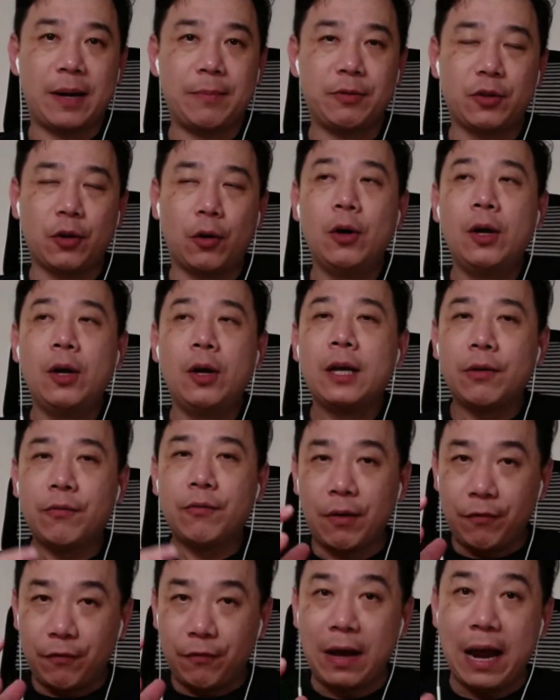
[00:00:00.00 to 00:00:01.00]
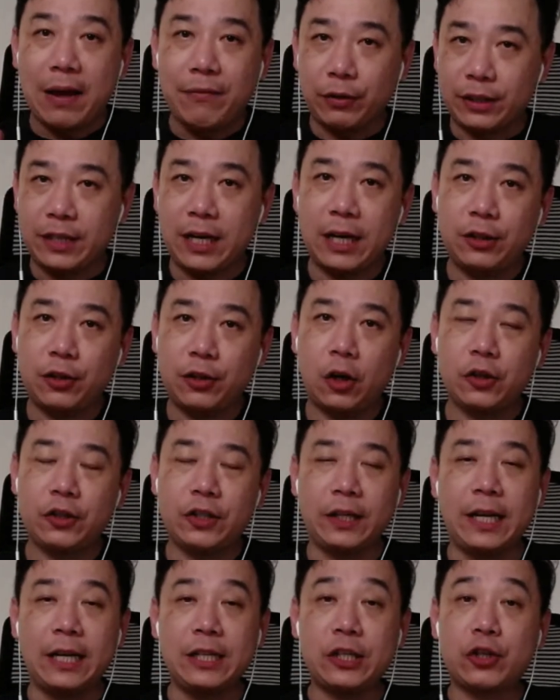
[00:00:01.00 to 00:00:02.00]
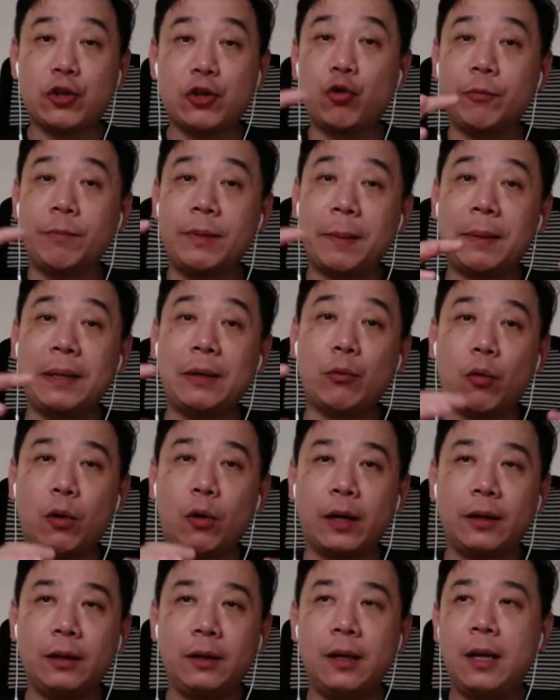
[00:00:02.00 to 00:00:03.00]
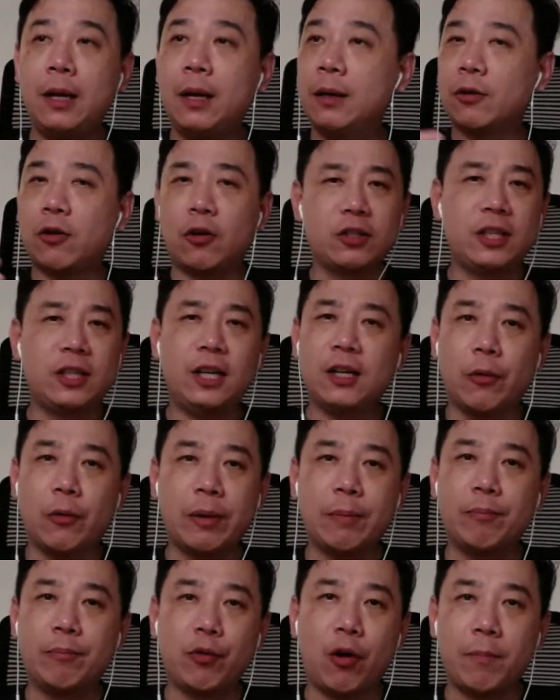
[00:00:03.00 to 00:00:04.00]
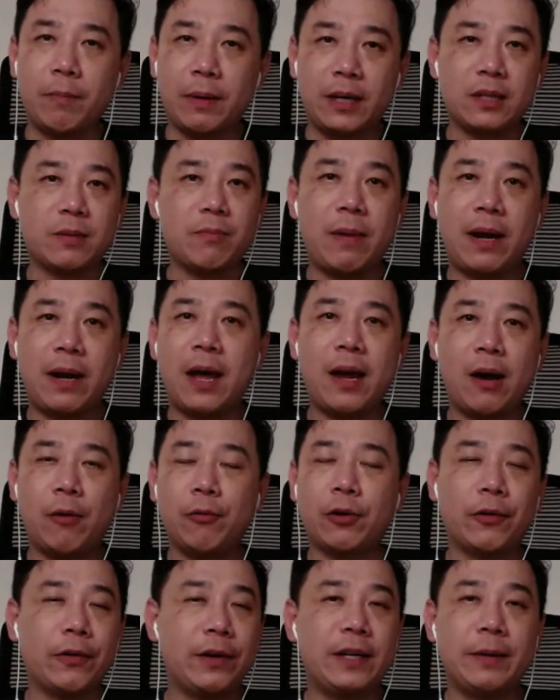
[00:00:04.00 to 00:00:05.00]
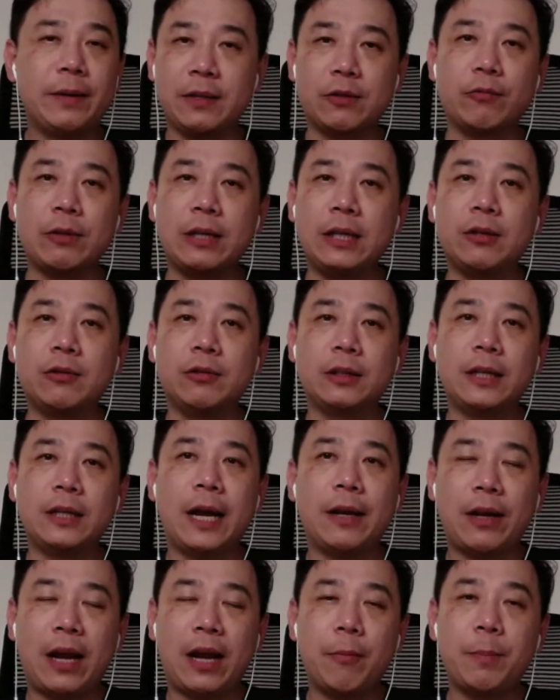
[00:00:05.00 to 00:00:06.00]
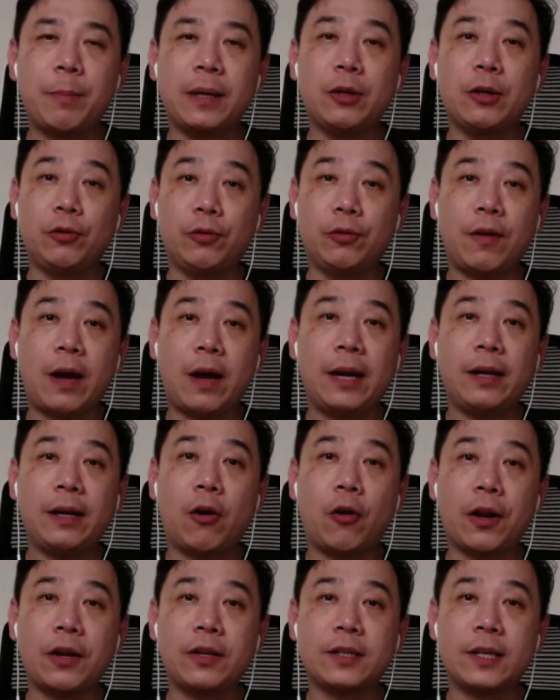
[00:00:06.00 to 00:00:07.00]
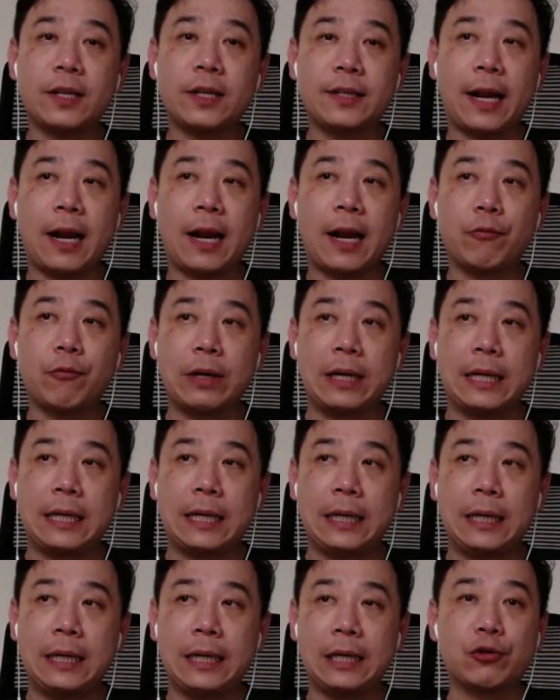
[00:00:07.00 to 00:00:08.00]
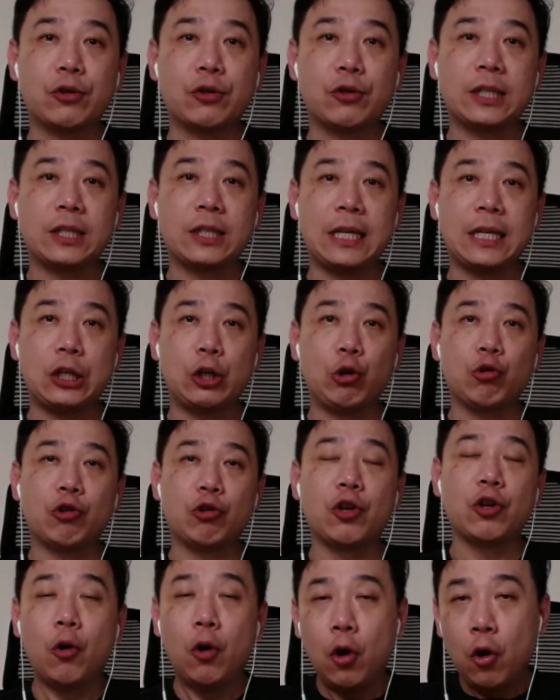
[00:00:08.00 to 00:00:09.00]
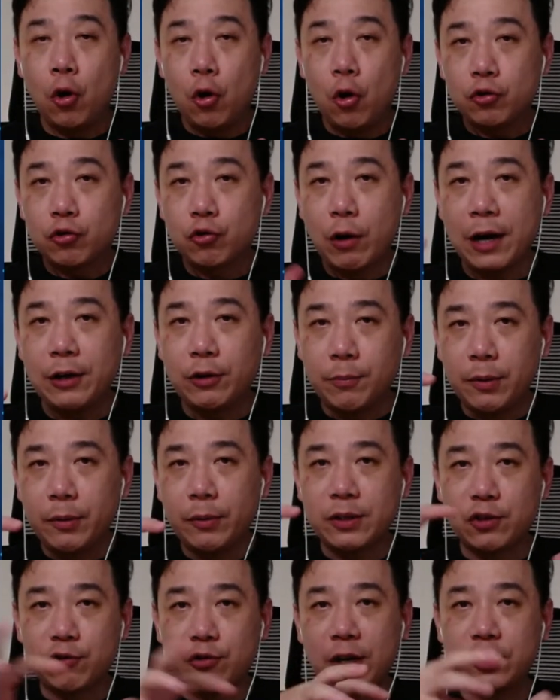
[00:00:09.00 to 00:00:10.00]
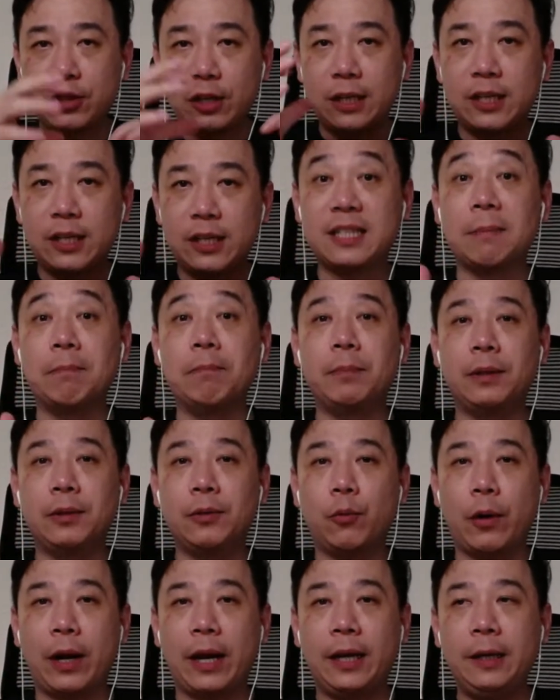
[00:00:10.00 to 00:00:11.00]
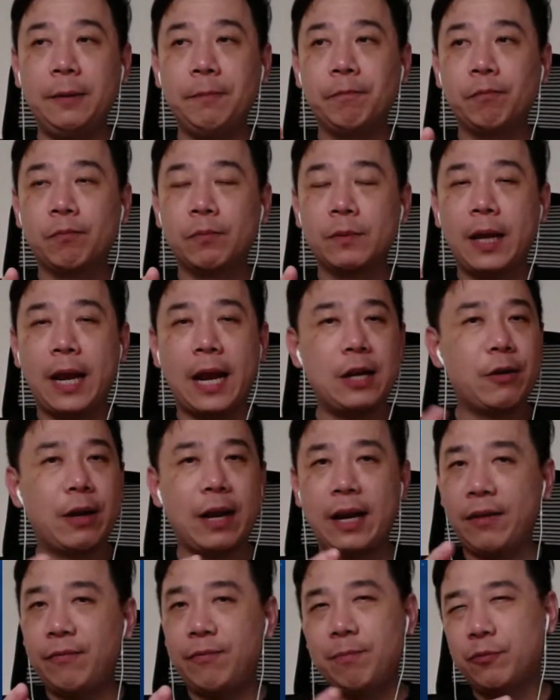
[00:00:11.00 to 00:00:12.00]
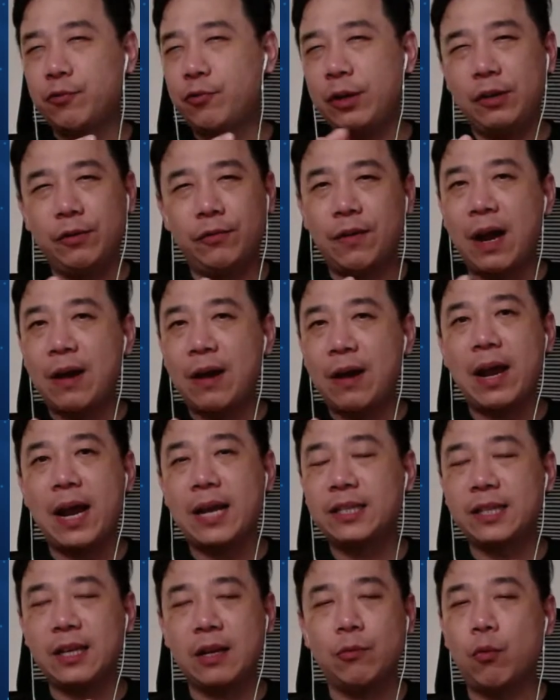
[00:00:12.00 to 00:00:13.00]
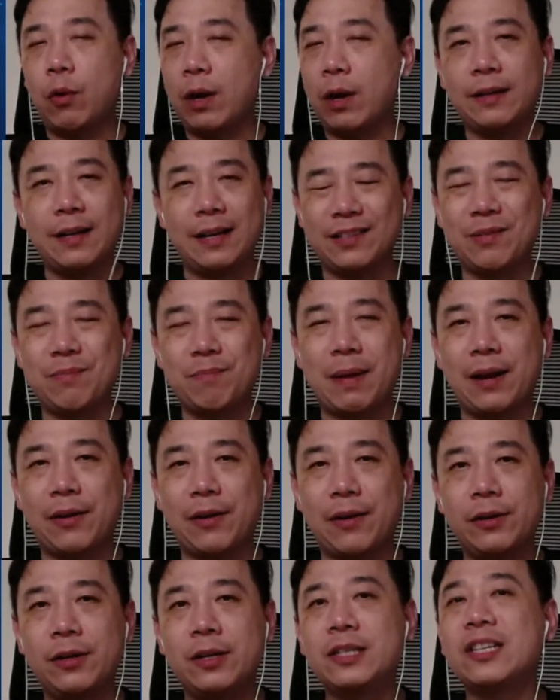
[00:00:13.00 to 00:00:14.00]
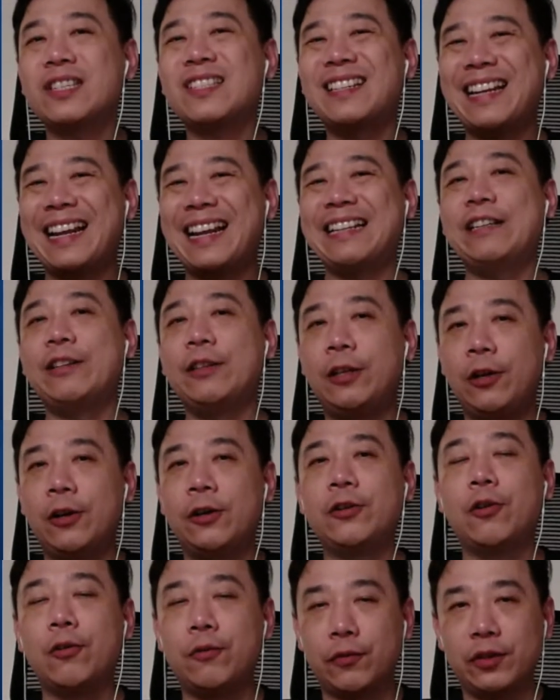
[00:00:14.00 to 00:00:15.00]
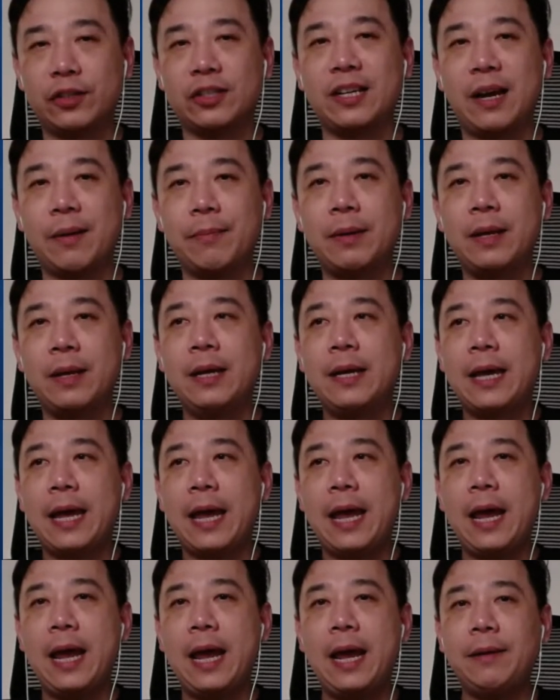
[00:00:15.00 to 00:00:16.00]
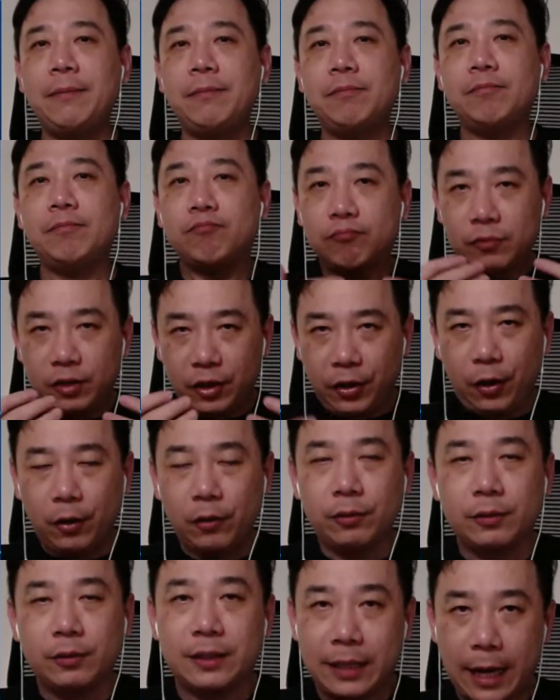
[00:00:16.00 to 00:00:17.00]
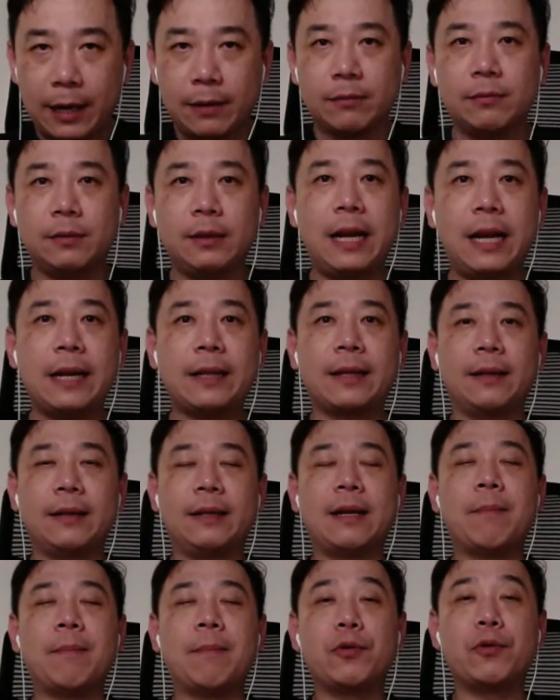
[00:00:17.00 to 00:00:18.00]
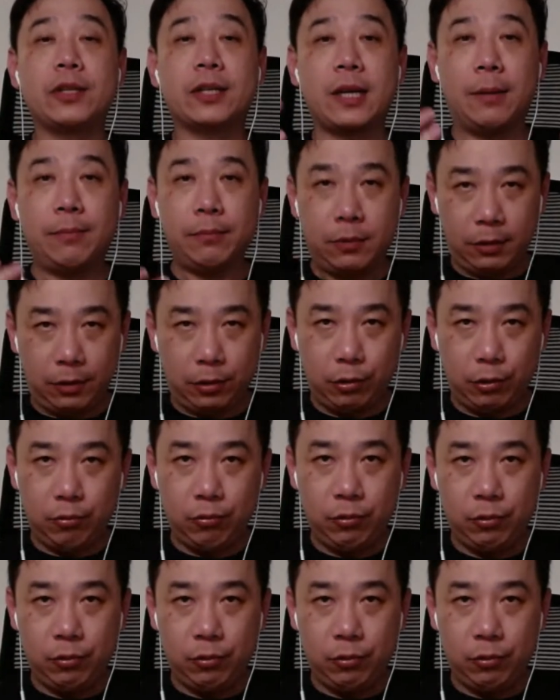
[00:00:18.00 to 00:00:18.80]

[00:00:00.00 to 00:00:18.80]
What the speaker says: So if you have $5 or $10 a day, just group them in one. Consider going broad, because Meta algorithm is really good at helping you to find audiences that are really interested in you. So try to build a structure in a simpler way. And you can have 3 to 5 ads in one, doesn't matter. Just let it learn over time. And, then let the numbers come to you.